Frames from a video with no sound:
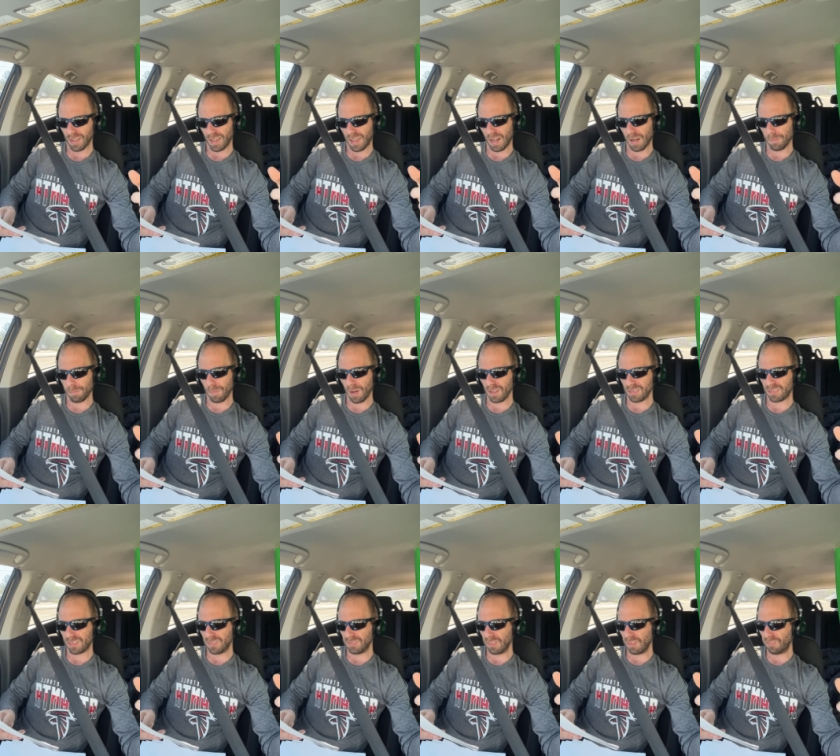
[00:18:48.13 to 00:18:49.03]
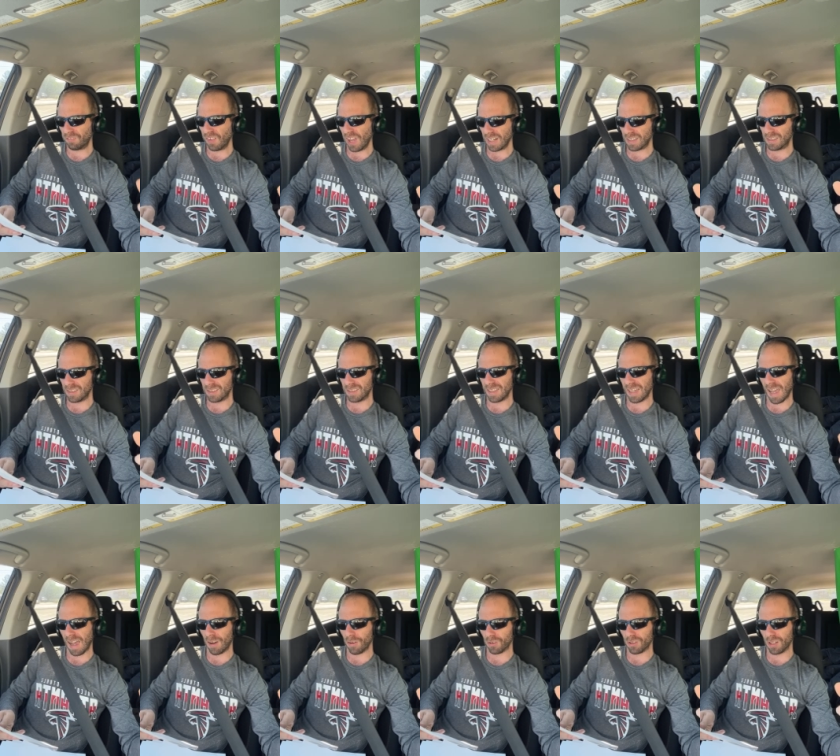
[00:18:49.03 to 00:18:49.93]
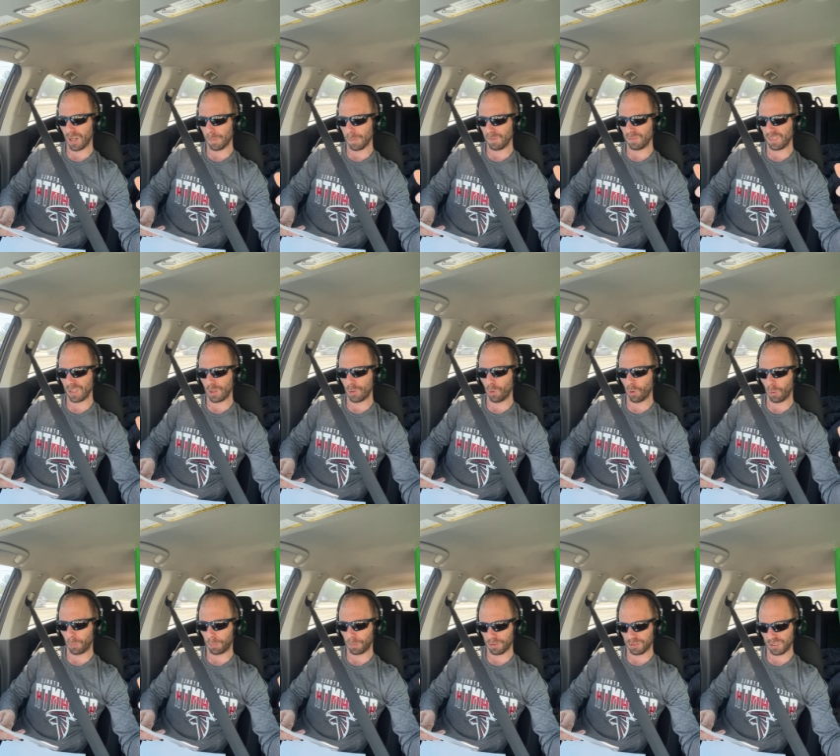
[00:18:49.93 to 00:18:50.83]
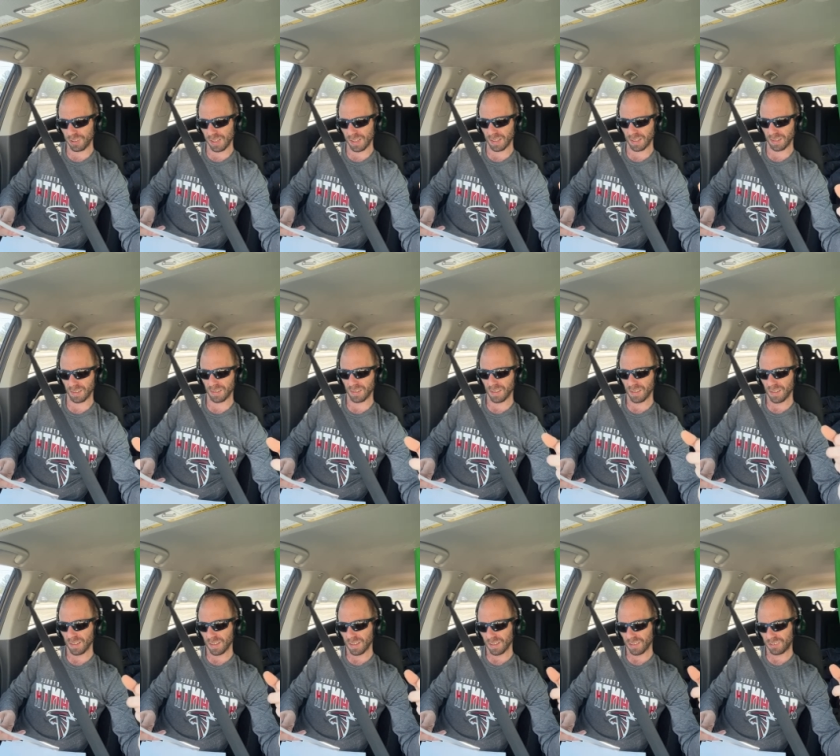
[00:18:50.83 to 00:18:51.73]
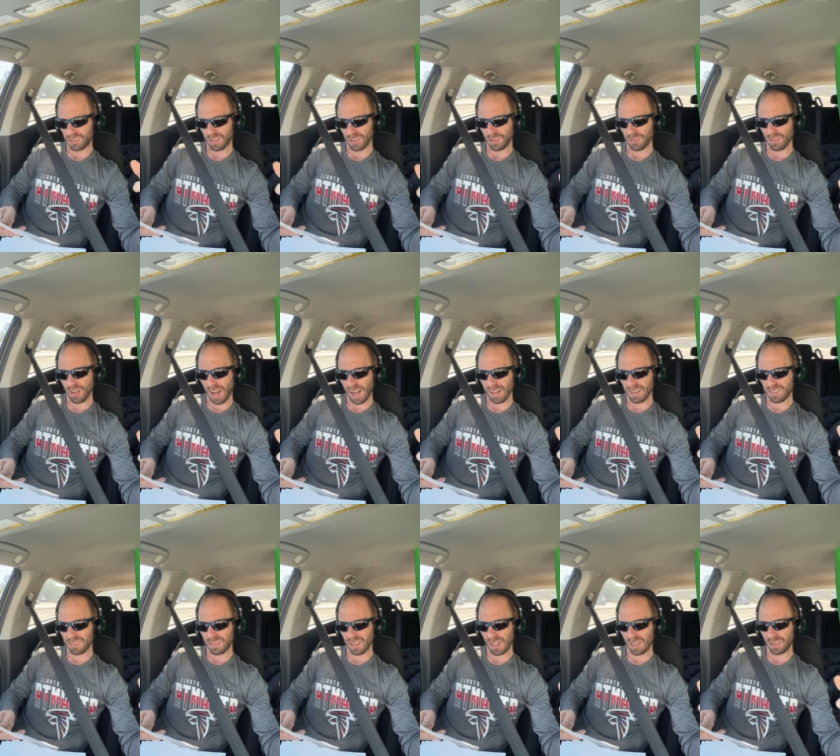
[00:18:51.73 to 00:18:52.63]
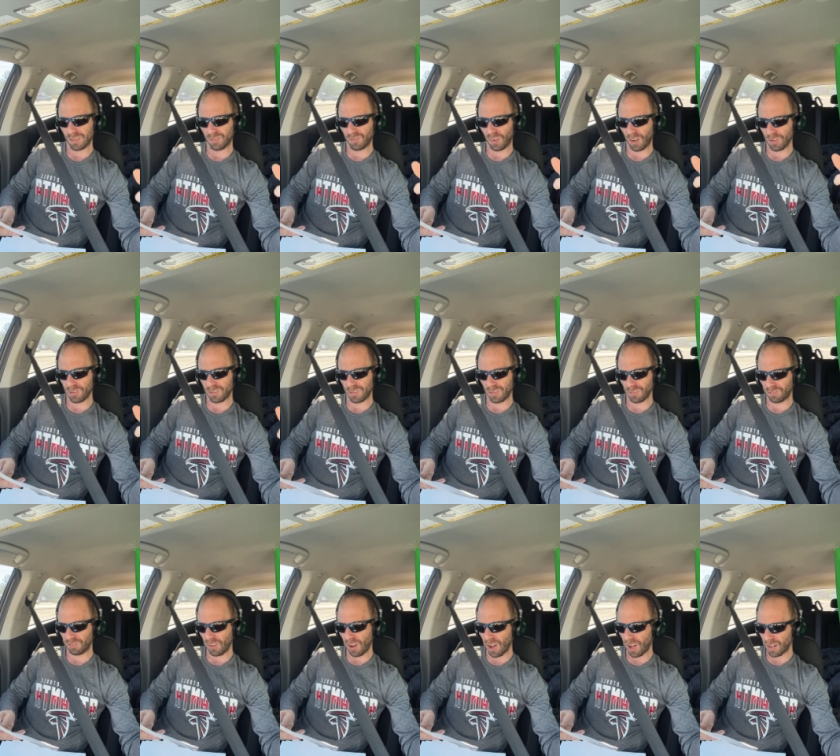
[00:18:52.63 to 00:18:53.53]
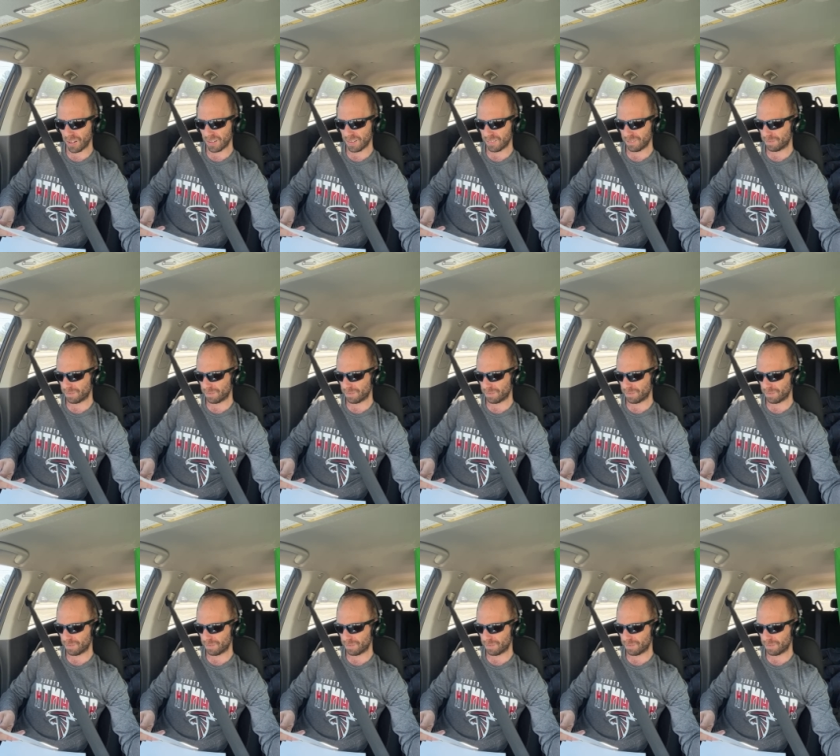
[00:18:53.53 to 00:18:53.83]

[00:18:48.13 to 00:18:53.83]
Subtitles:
and it must have affected the outcome of the court proceeding. See United States v. Default.